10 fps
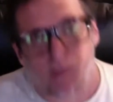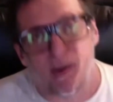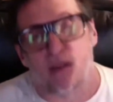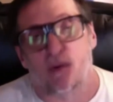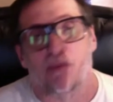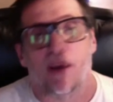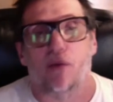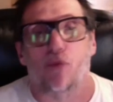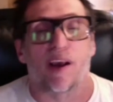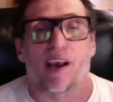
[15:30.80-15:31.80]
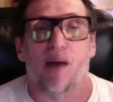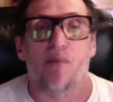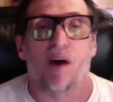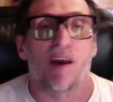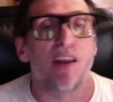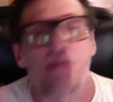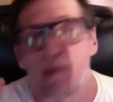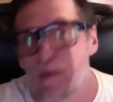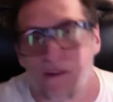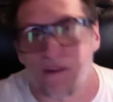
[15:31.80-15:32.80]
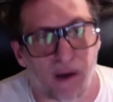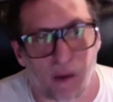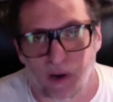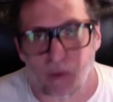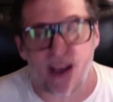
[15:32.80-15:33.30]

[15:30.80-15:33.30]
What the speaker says: media when I wake up. I never pick my phone up when I wake up.